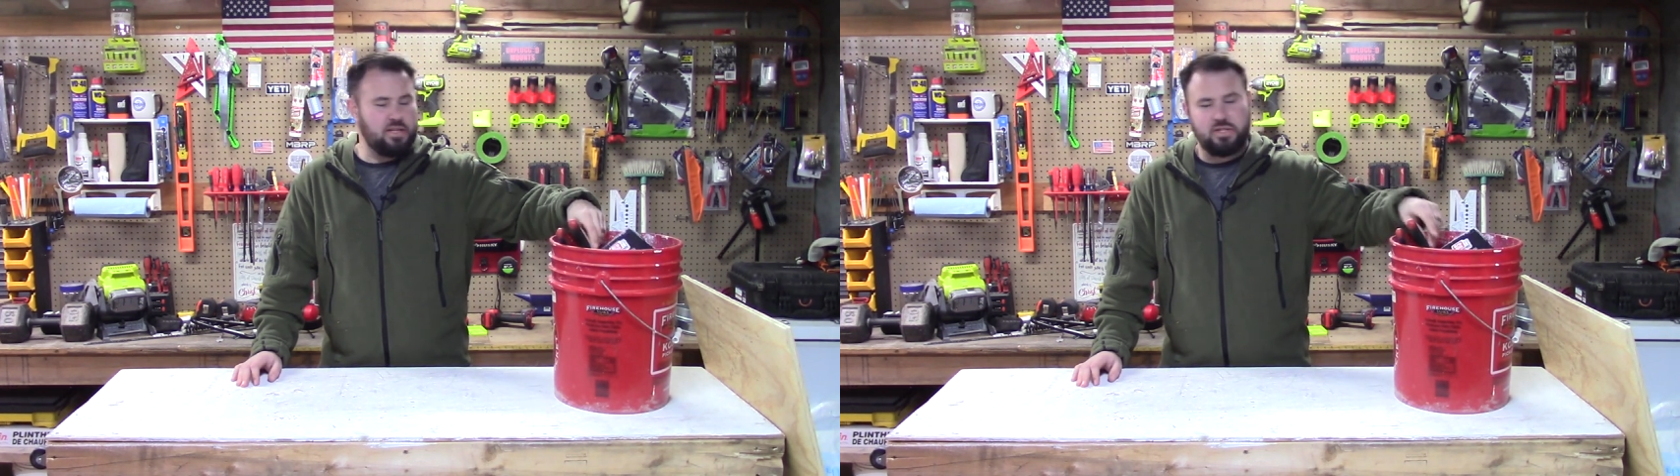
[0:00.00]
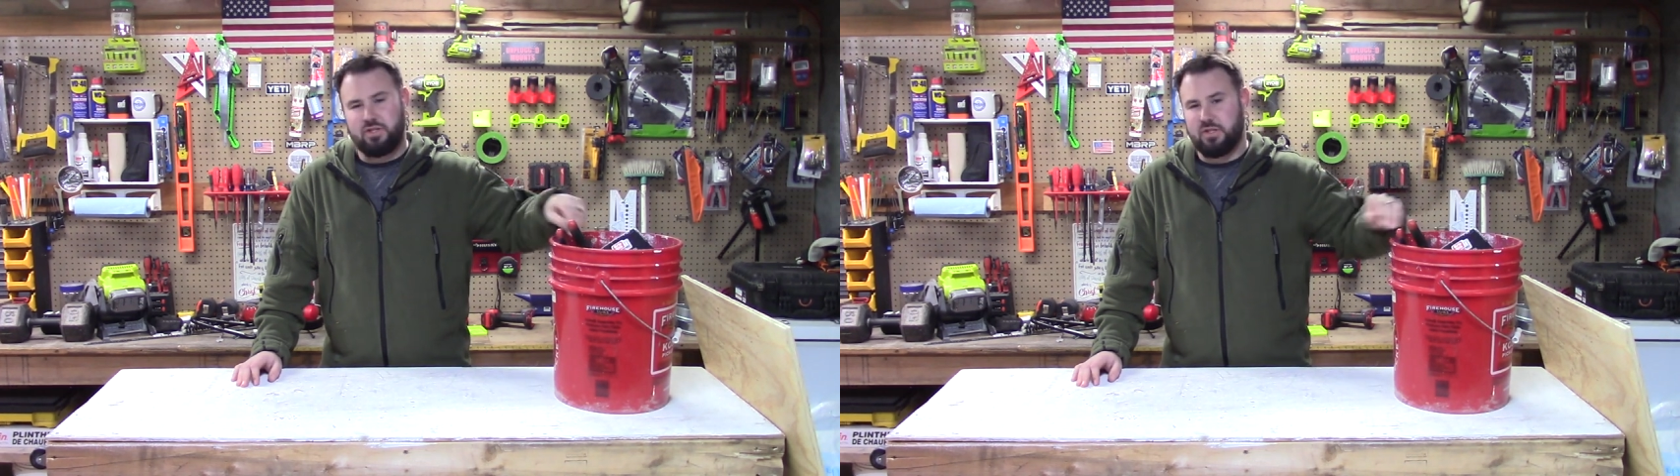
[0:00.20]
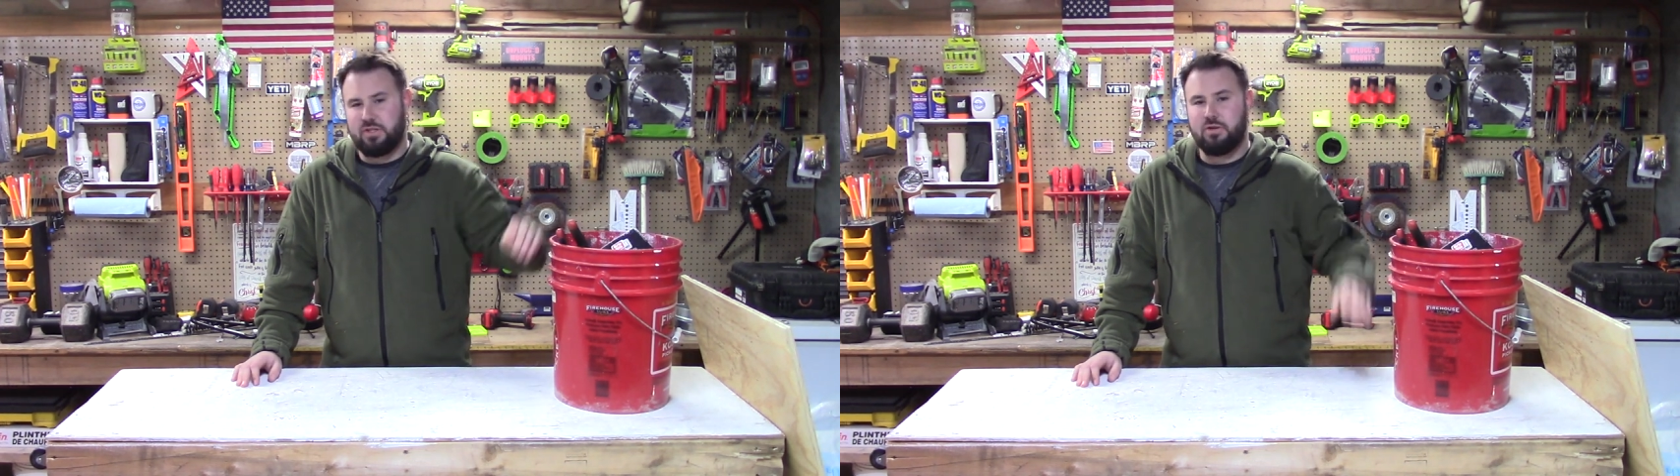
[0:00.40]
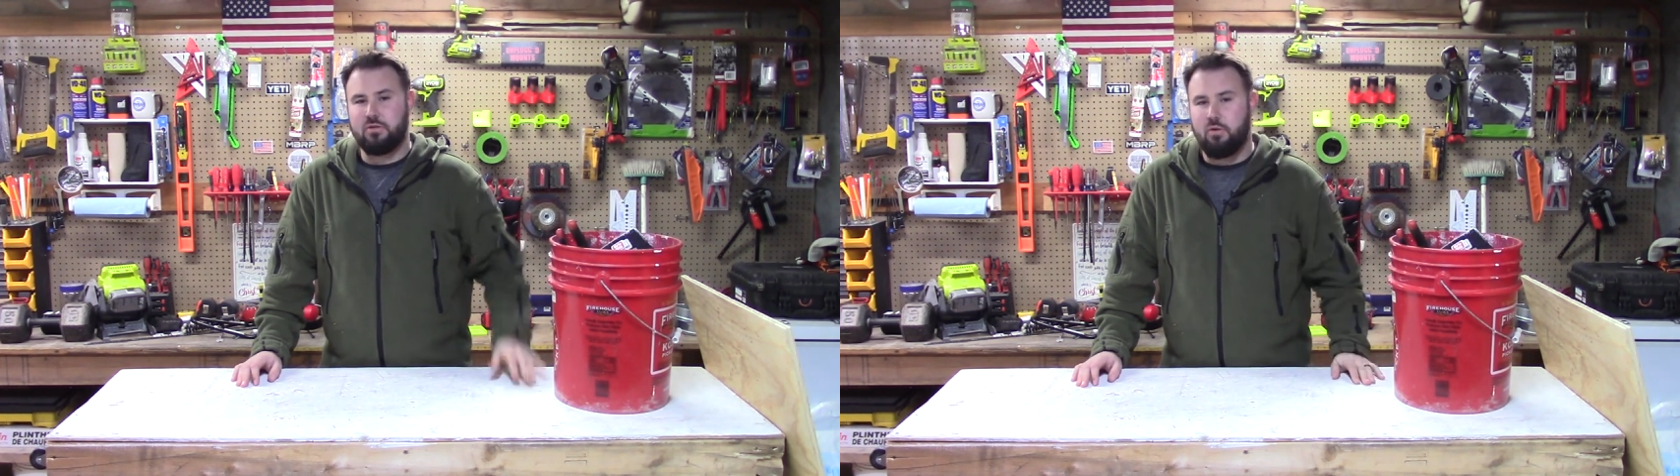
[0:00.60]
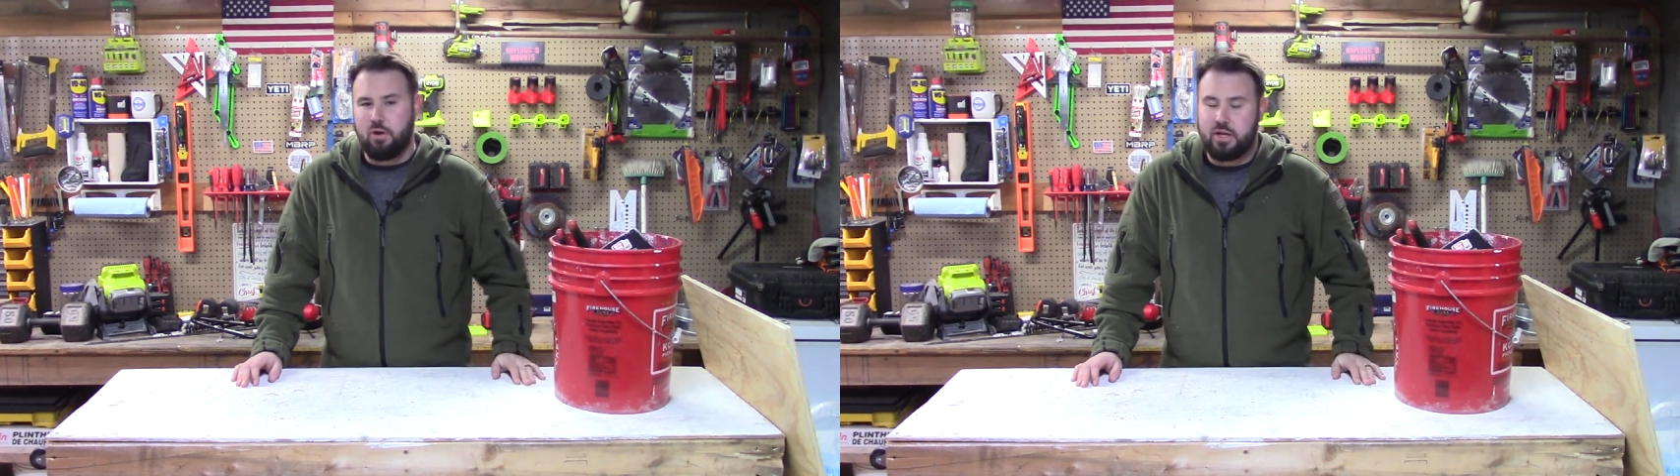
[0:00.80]
That's just
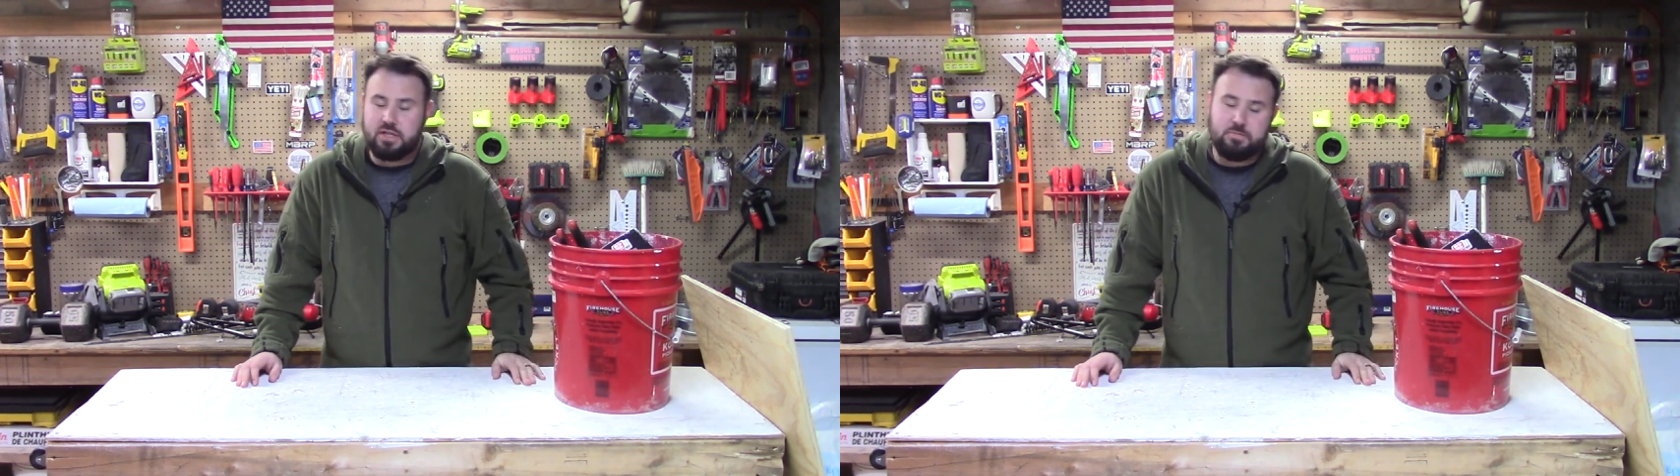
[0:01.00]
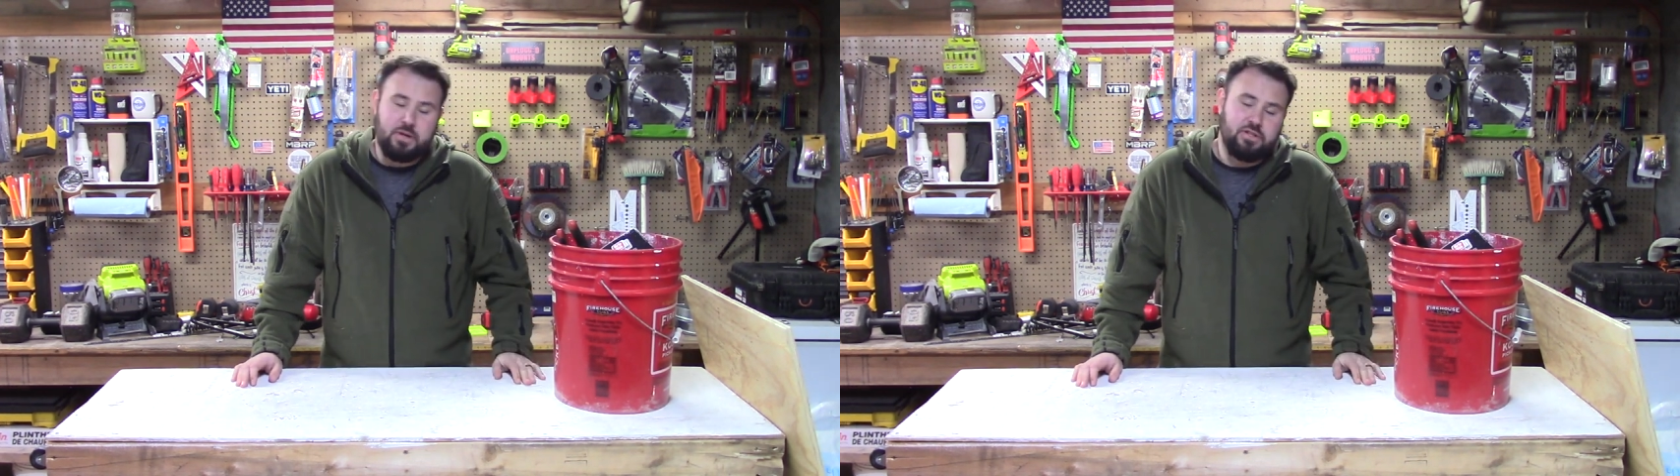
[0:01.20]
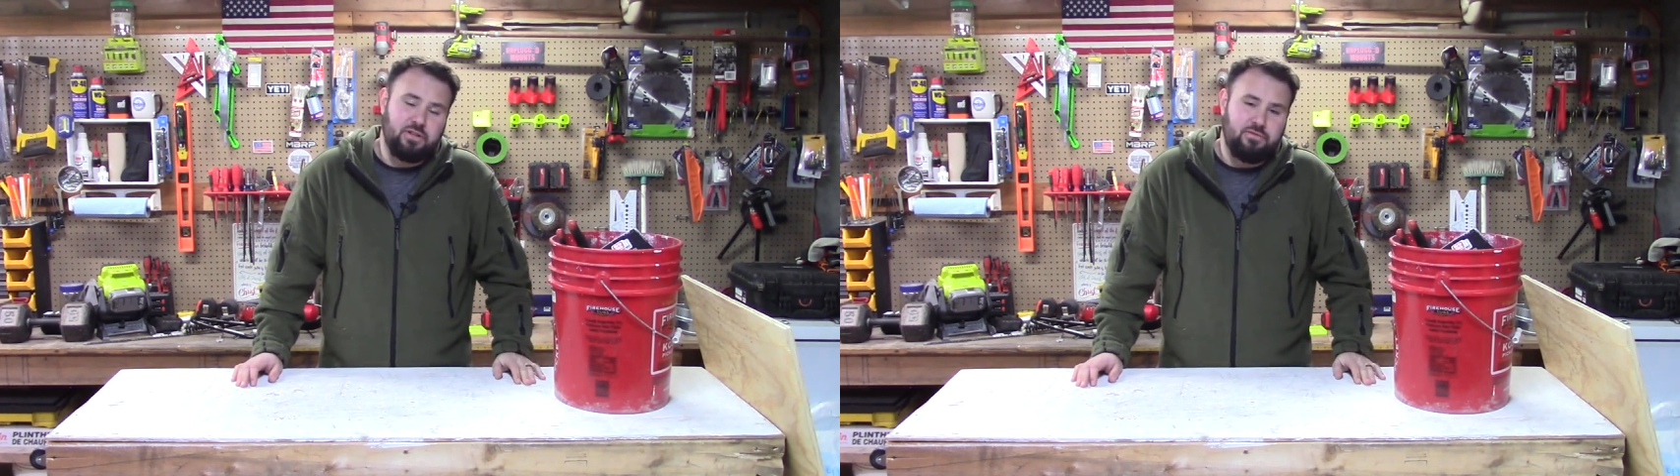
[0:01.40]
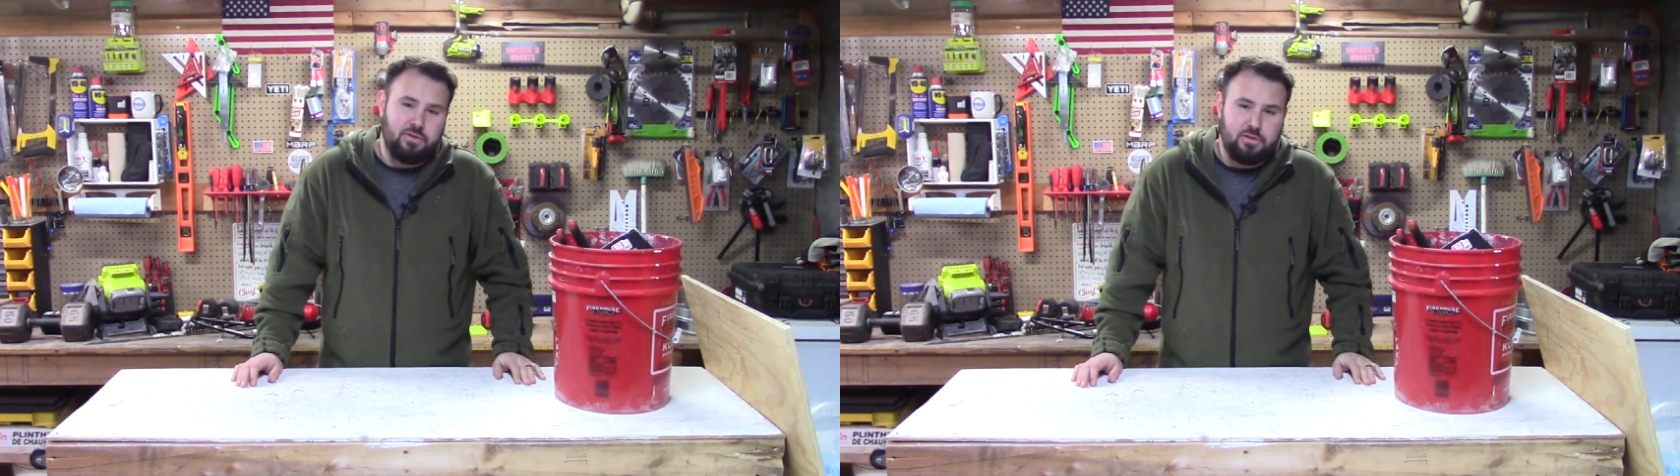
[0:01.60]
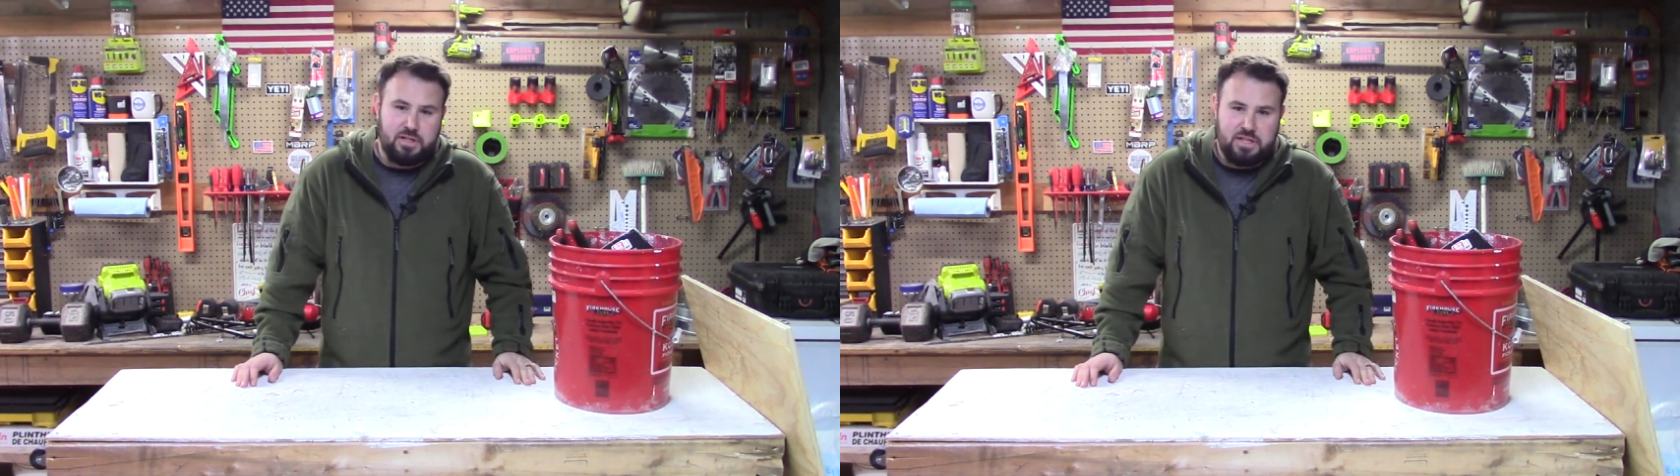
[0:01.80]
annoying, especially if you're going